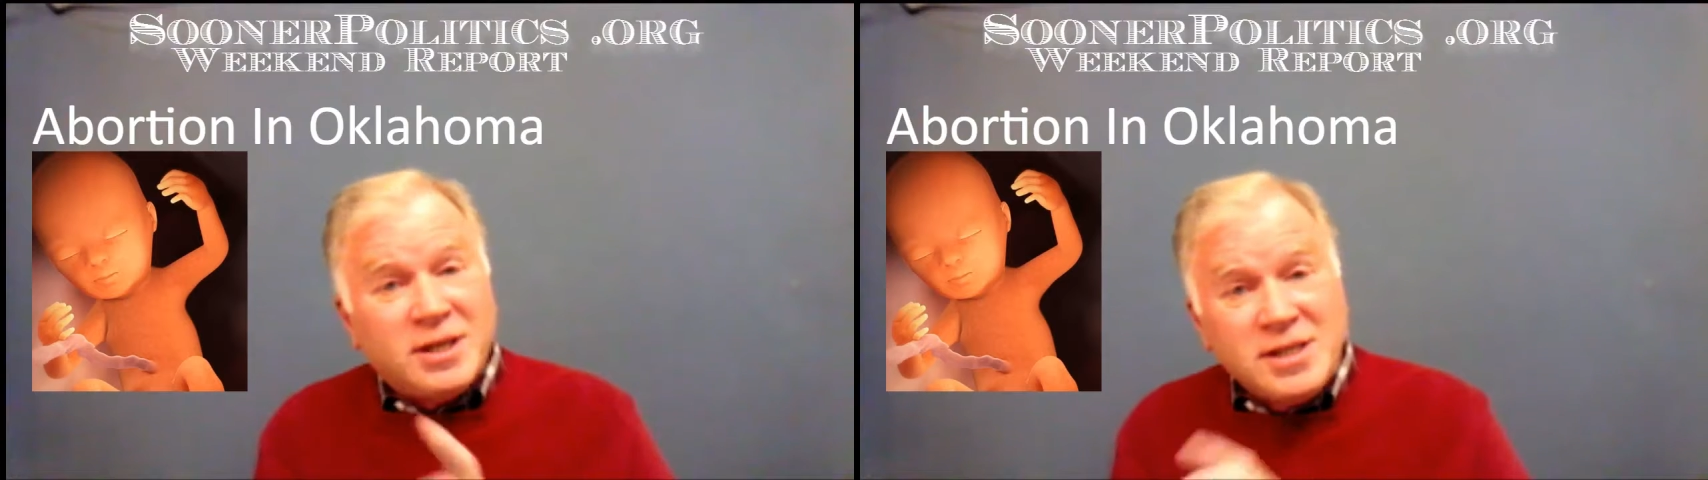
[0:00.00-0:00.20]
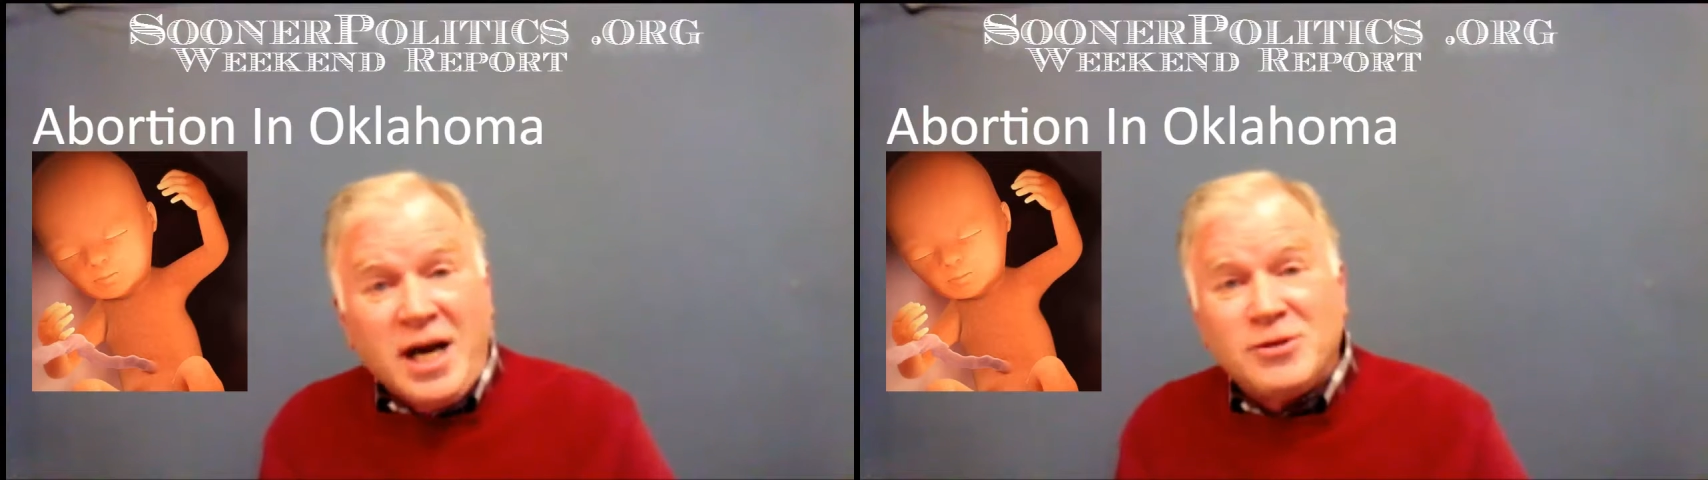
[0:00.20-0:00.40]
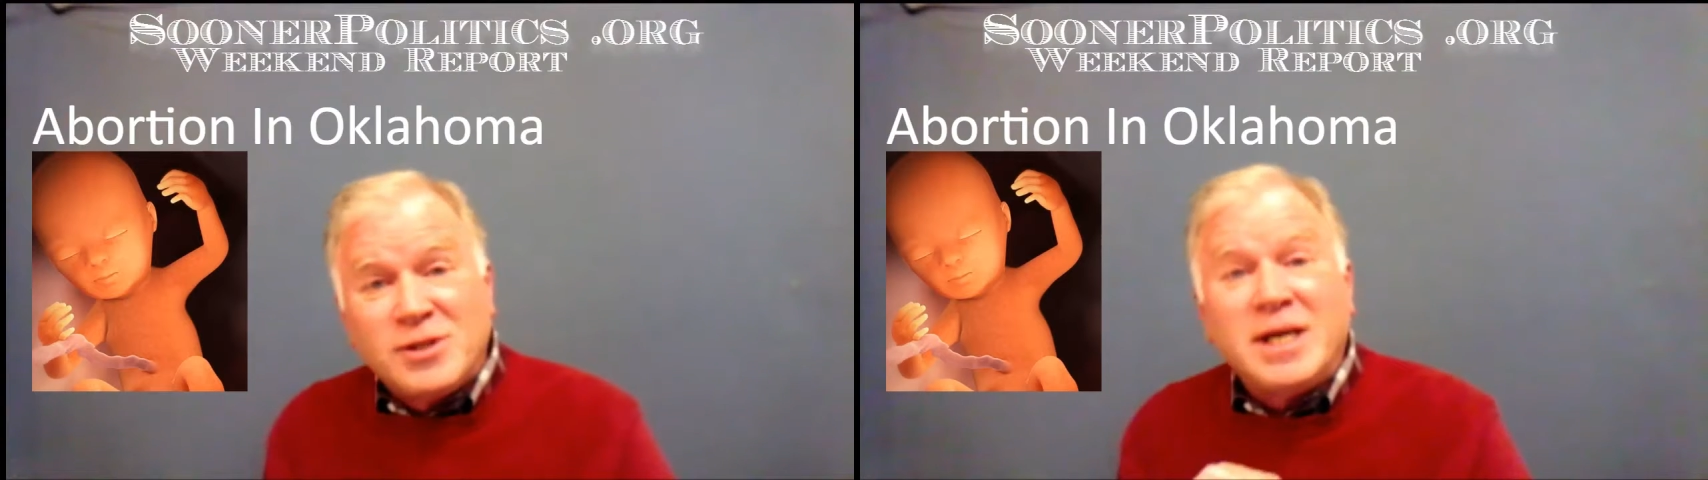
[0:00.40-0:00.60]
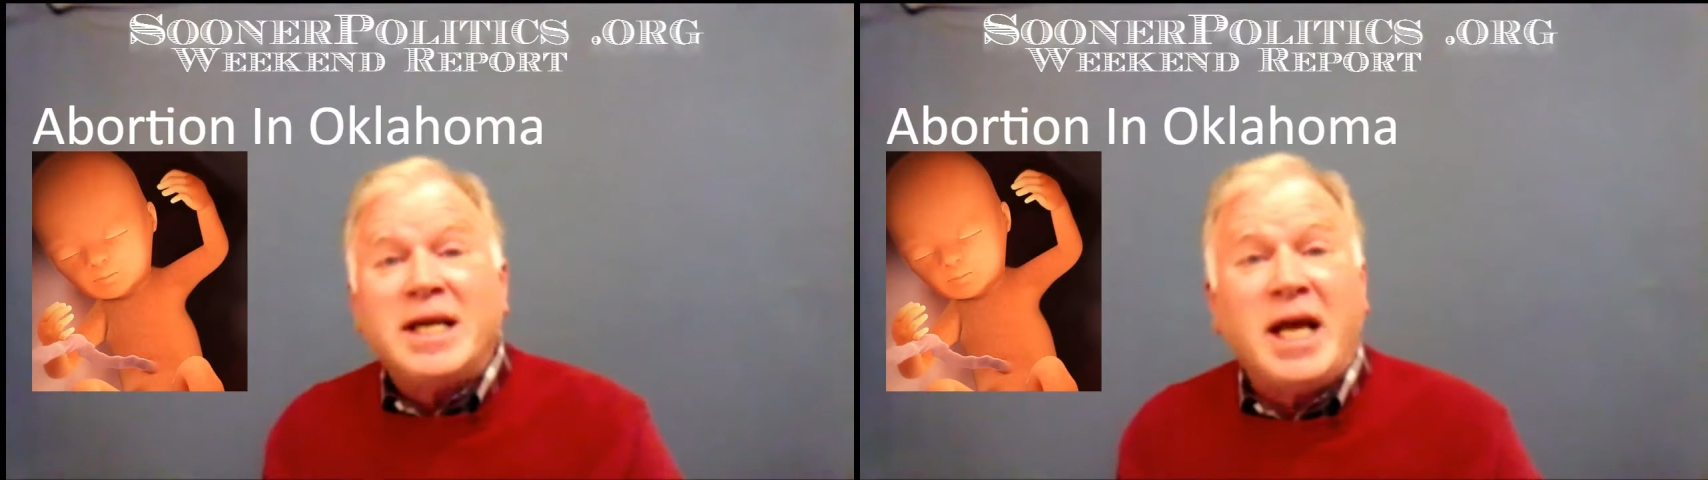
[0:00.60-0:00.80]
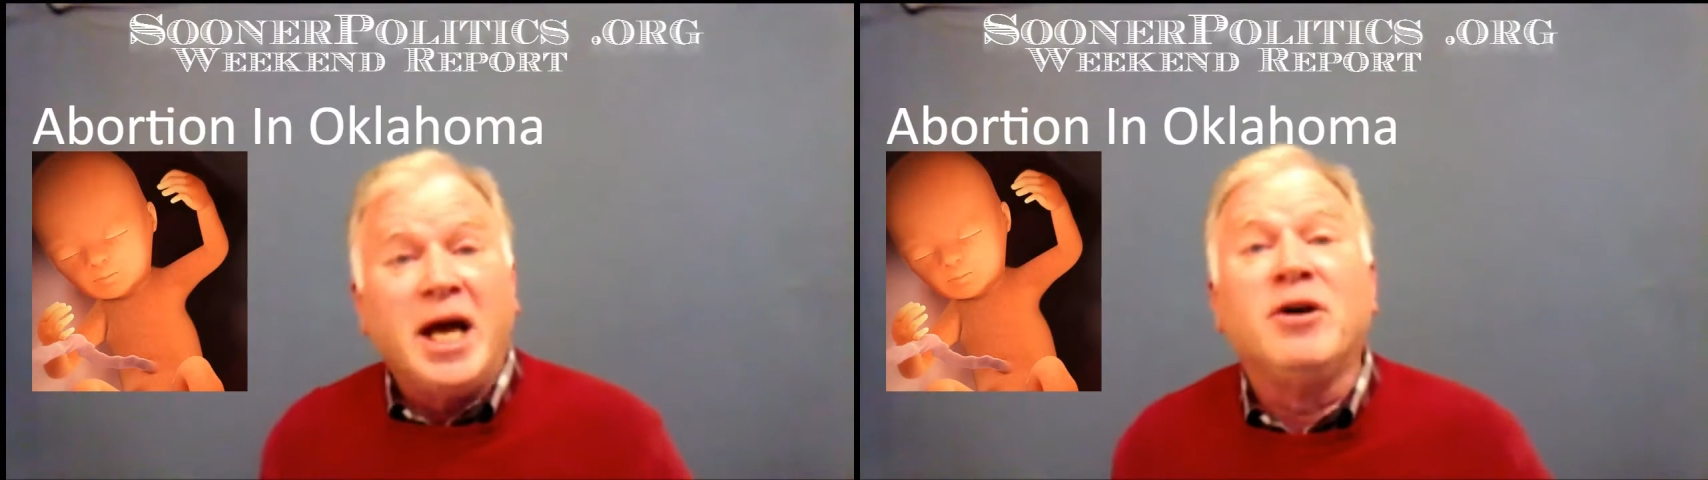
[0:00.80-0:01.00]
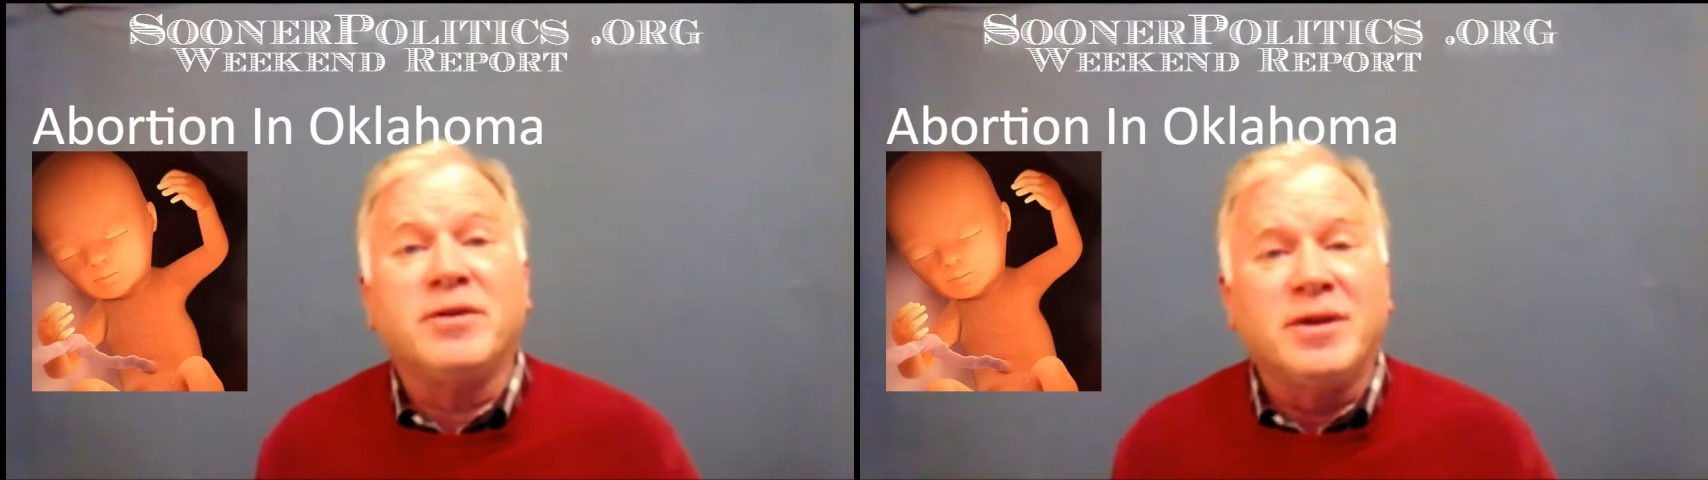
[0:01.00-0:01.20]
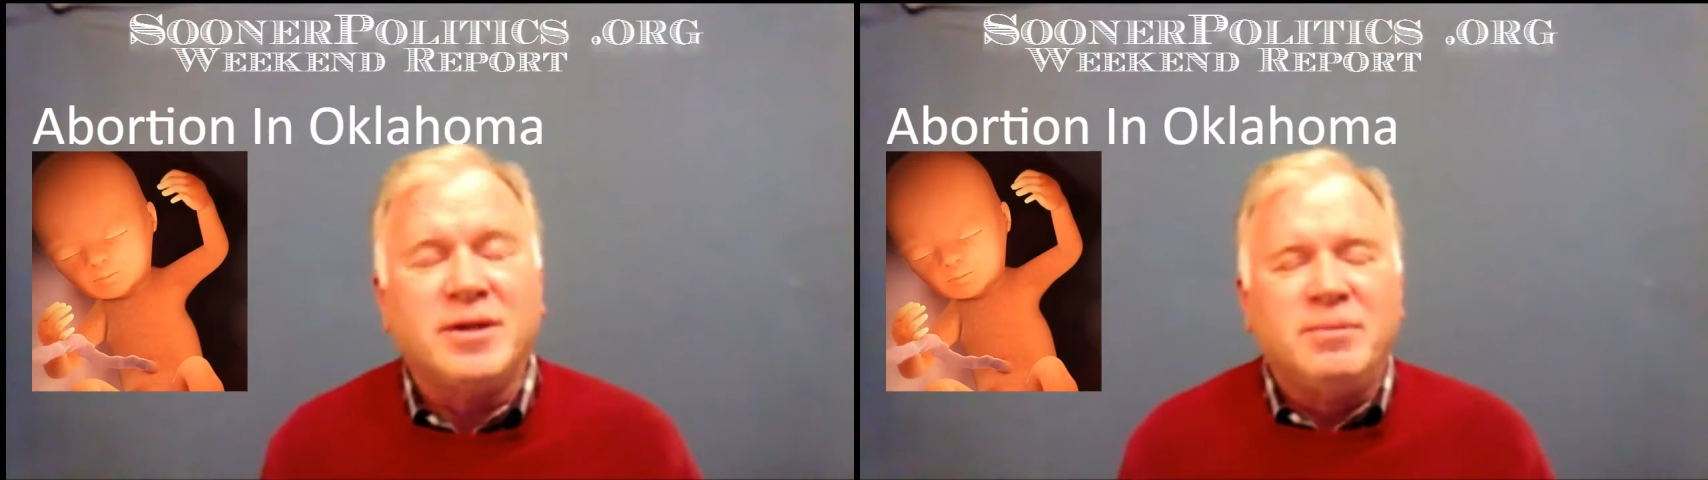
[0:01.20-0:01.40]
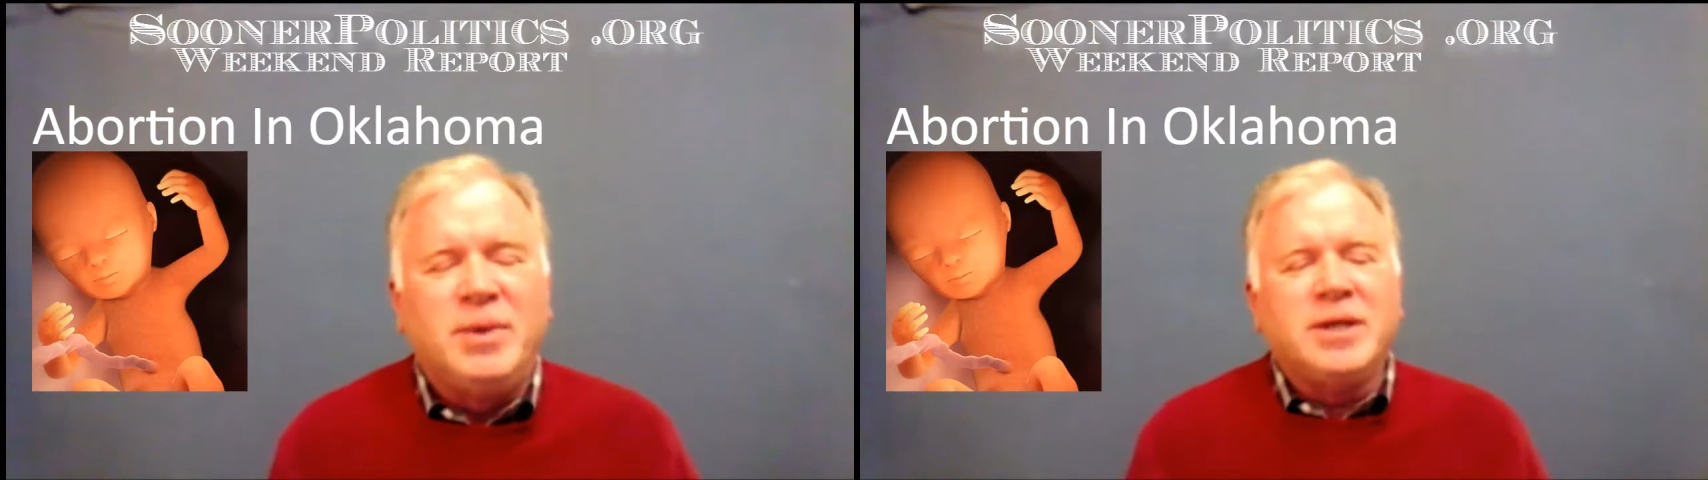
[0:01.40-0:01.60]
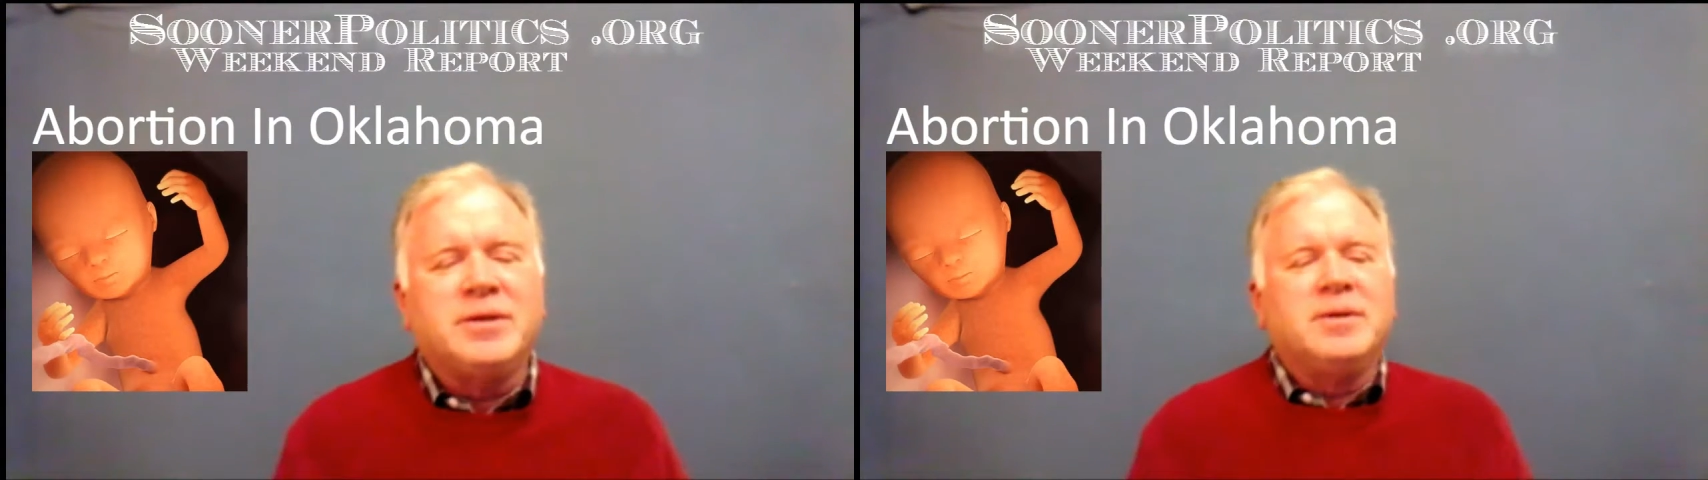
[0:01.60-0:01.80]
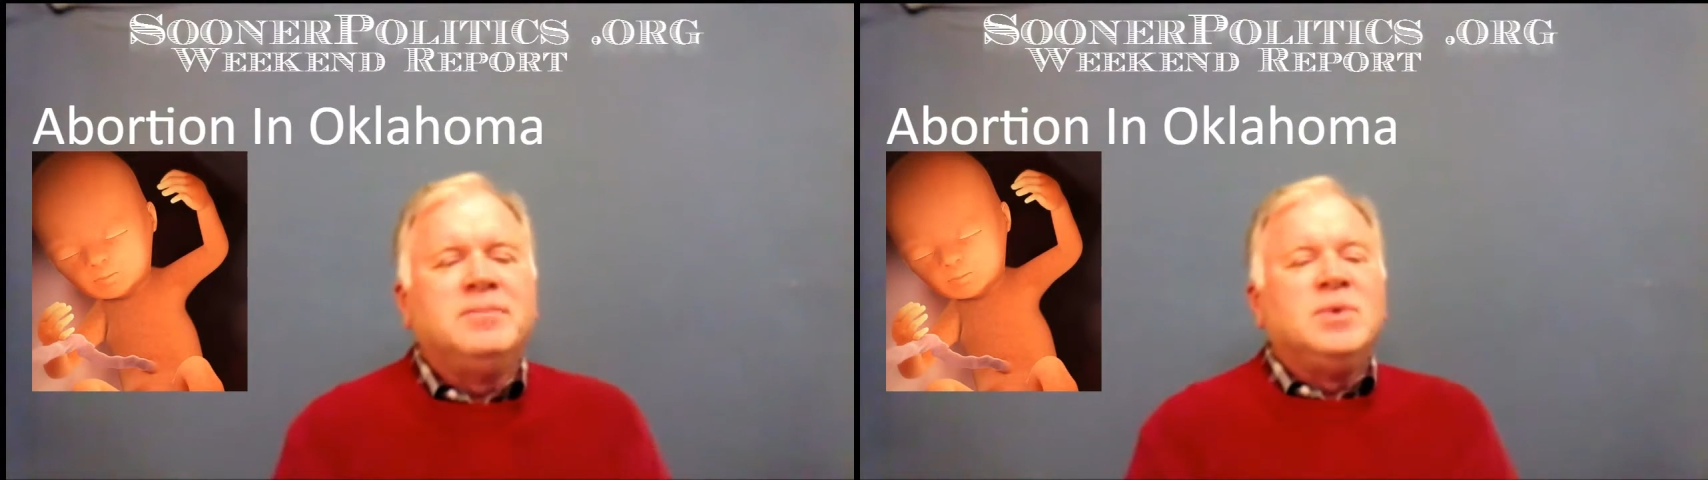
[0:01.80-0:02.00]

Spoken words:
now saying health of the mother,